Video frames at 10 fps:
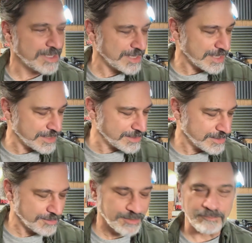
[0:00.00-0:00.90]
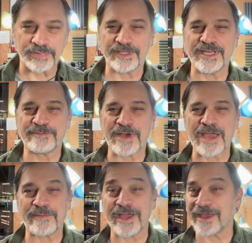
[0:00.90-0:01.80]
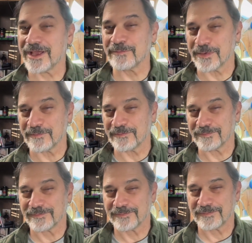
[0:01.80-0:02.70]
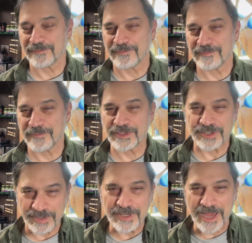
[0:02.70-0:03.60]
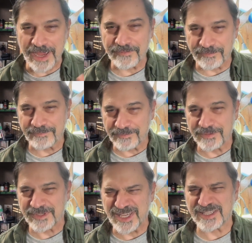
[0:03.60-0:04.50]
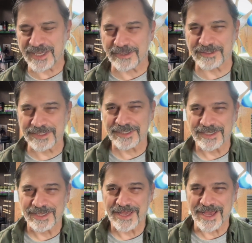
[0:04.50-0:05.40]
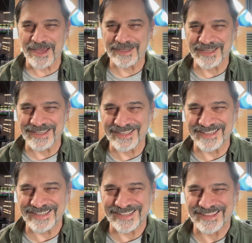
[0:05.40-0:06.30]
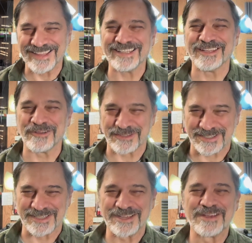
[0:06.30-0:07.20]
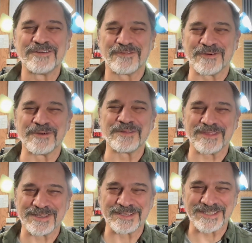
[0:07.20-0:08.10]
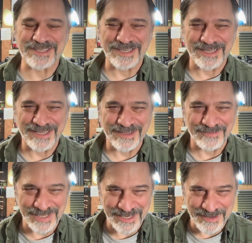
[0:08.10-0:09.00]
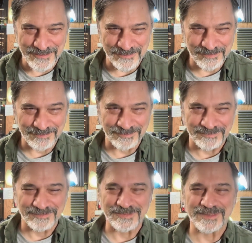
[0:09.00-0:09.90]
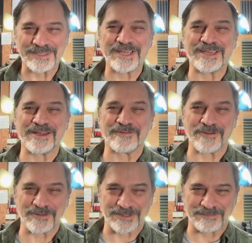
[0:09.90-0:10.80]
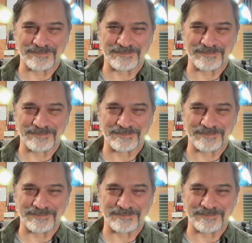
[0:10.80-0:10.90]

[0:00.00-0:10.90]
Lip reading: And please buy my album, which I've detailed on the notes for this video. Take care, folks.